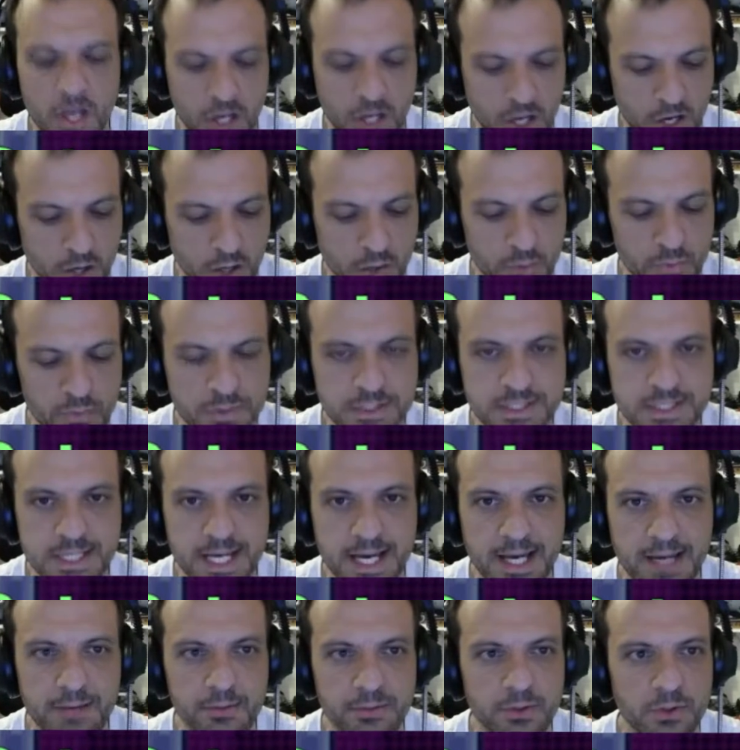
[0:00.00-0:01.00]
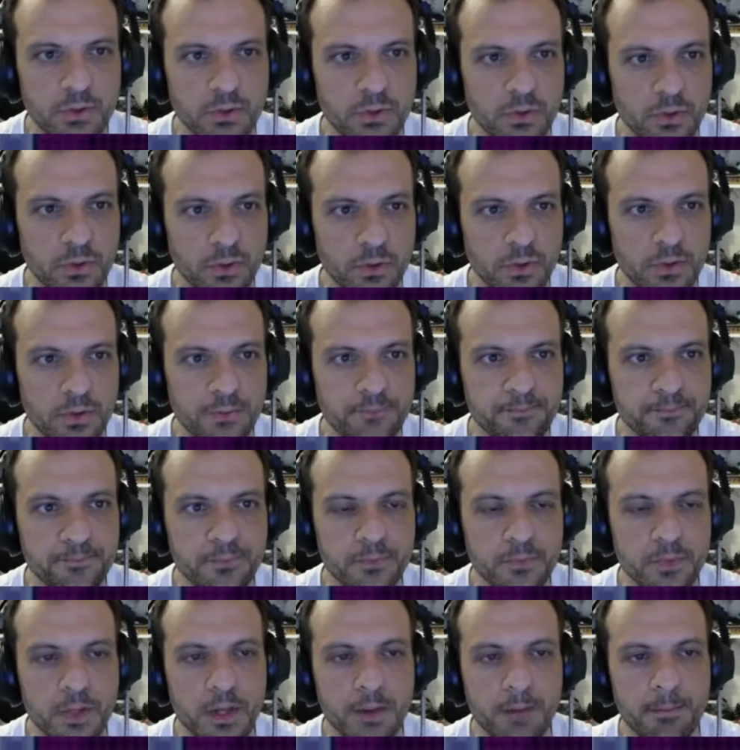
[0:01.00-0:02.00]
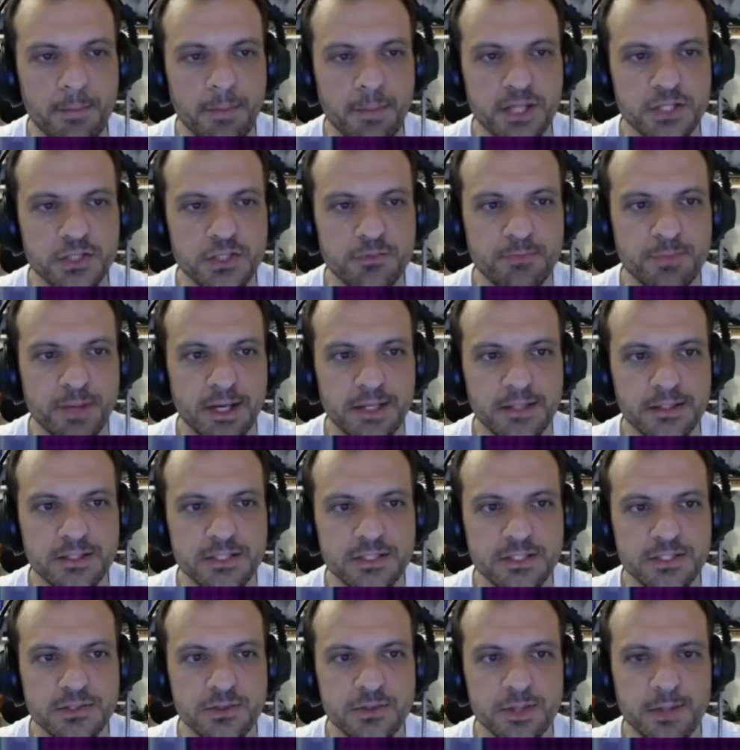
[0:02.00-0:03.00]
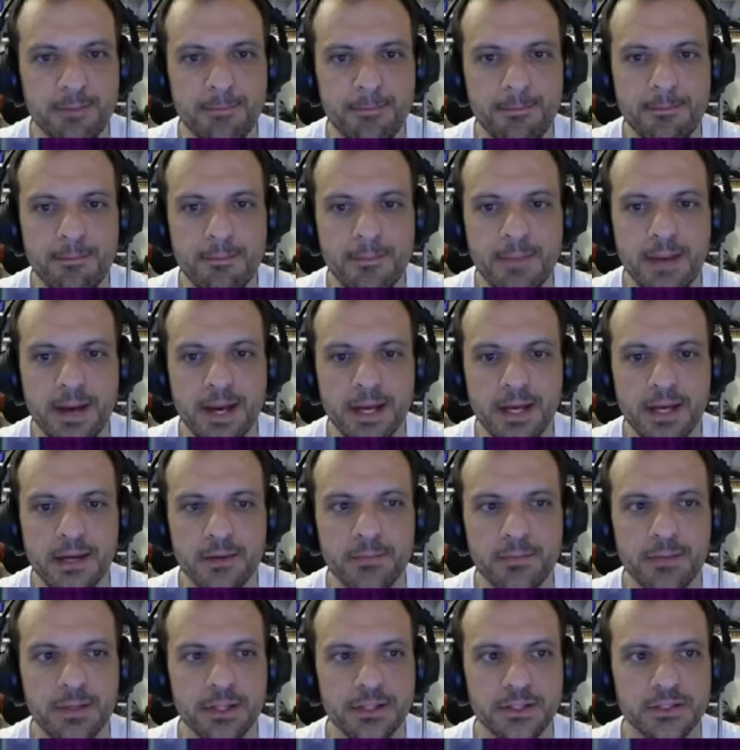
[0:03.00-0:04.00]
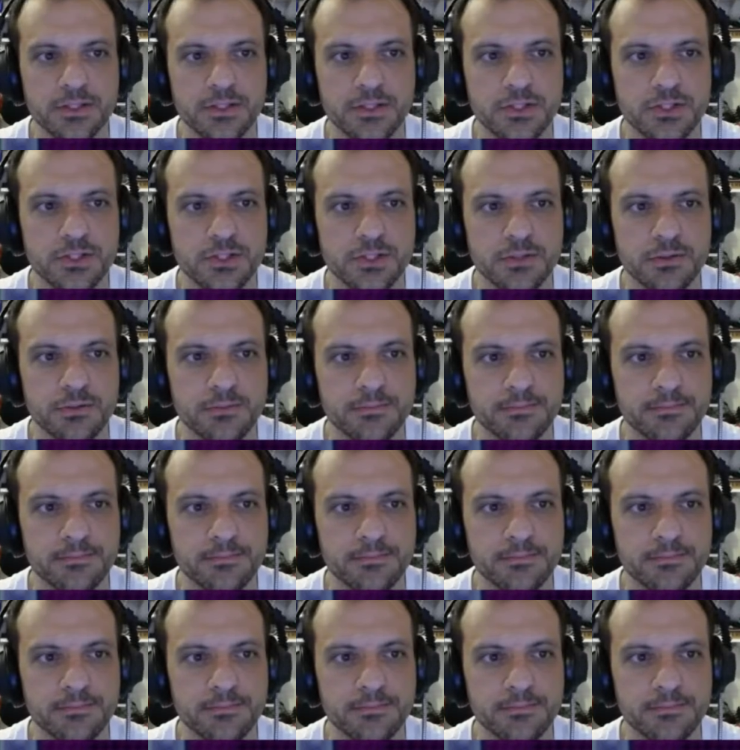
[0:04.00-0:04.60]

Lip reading: hold down your punch button to do a mega punch.